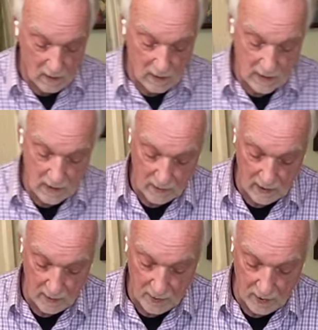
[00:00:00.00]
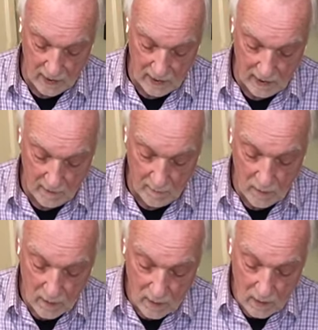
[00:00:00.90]
Got some caper there
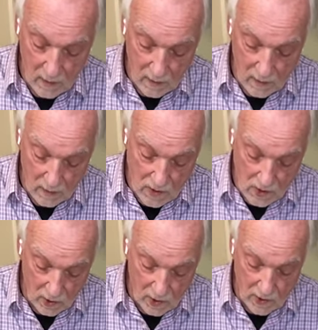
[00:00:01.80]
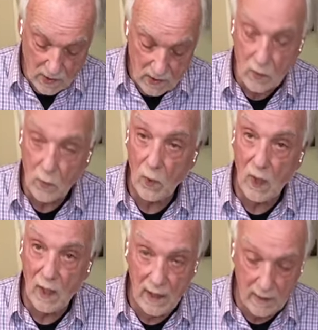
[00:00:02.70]
the sauce,
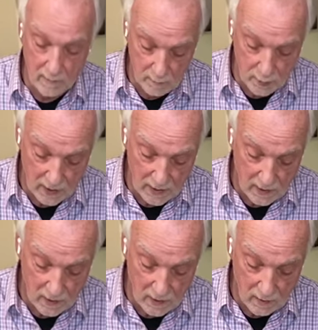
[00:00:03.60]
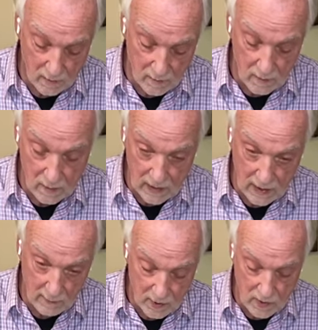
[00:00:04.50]
wine, butter,
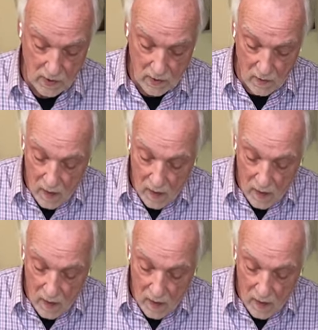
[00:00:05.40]
capers.